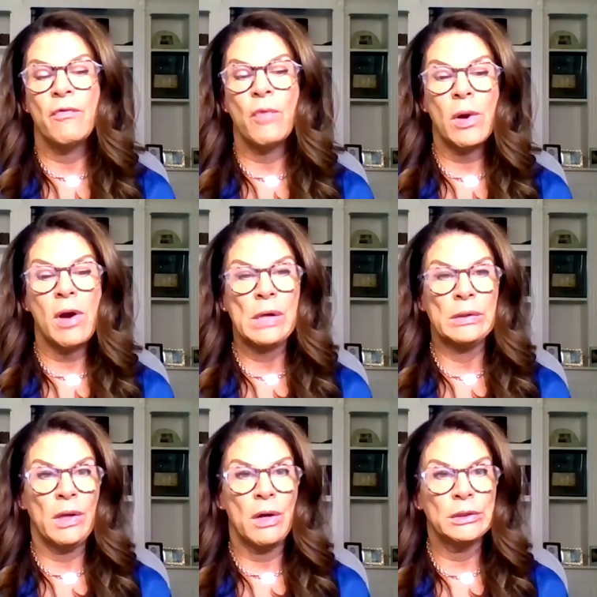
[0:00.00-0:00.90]
For our
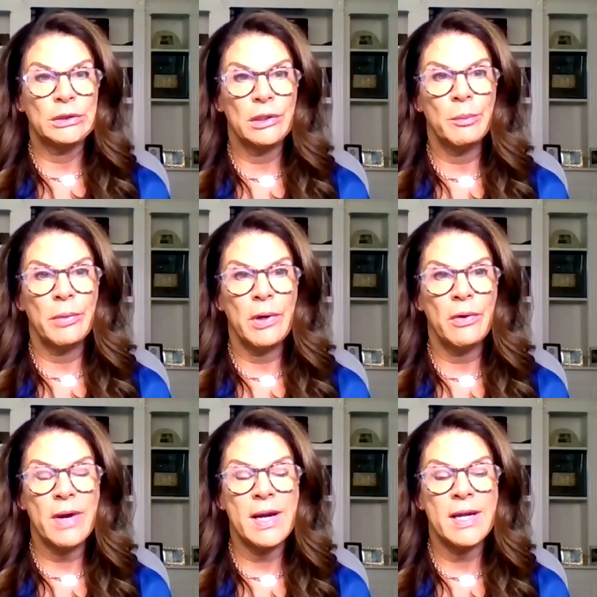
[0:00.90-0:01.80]
long-term
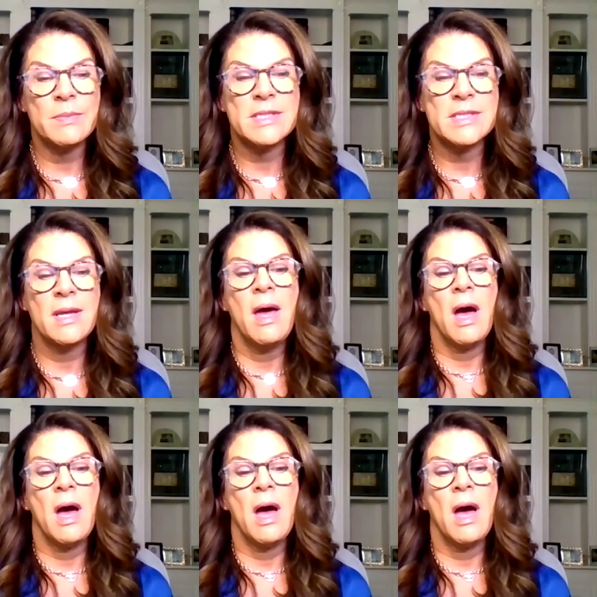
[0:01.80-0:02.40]
programs,